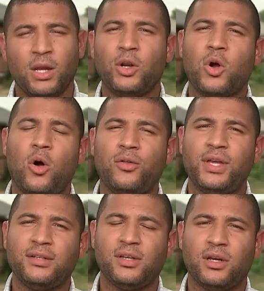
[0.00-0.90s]
Nicole,
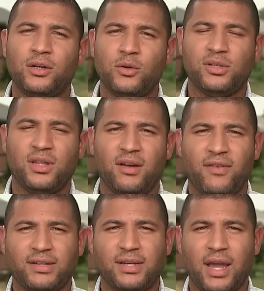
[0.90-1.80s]
this news of the
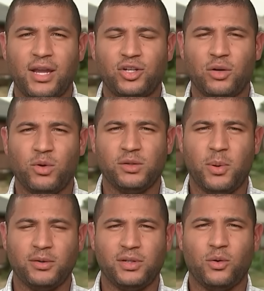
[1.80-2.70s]
investigation was
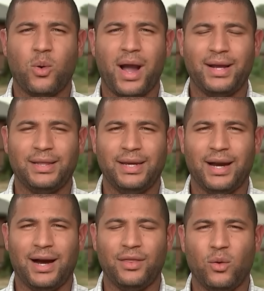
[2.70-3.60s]
posted quietly
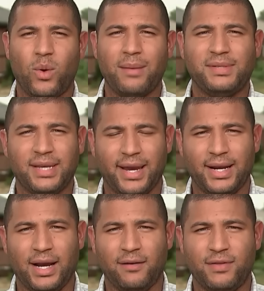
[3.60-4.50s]
on the website
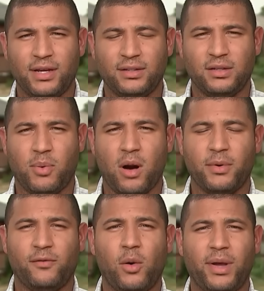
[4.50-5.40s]
of the
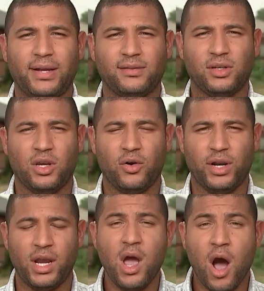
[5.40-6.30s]
Department of Homeland
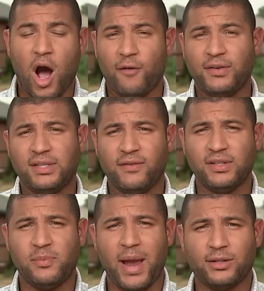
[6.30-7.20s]
Security Office of
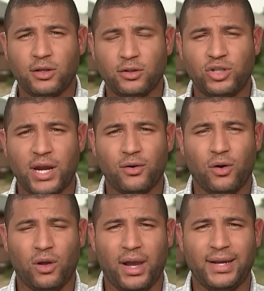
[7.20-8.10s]
Inspector
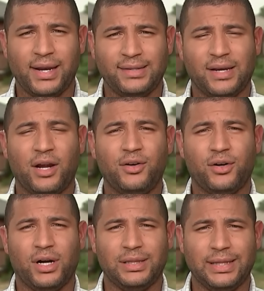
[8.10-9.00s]
General. It is
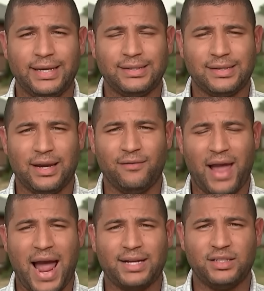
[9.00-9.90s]
under a list of
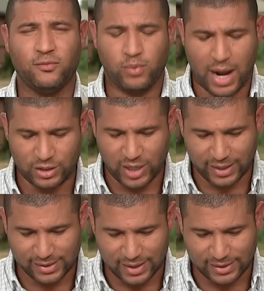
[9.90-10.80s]
active
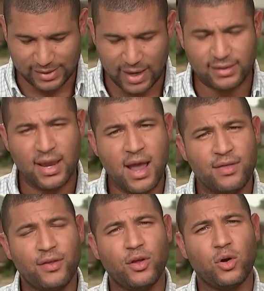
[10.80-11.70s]
projects, and it says
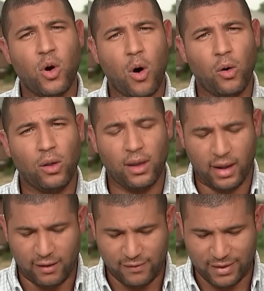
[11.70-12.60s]
that the goal
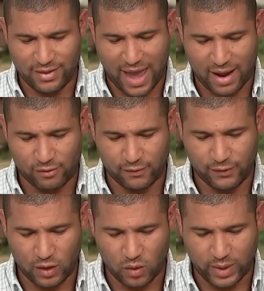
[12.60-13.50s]
of that
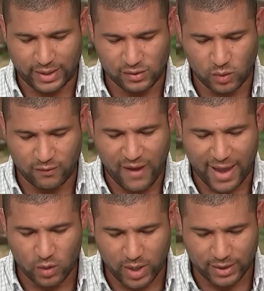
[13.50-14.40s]
review is to
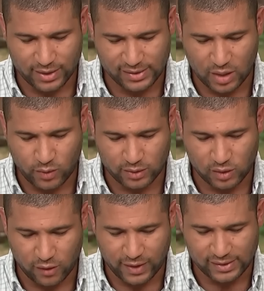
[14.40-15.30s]
evaluate the Secret
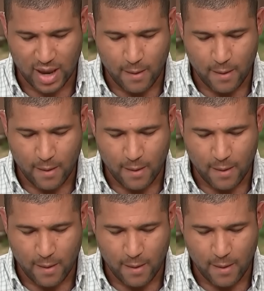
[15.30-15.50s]
Service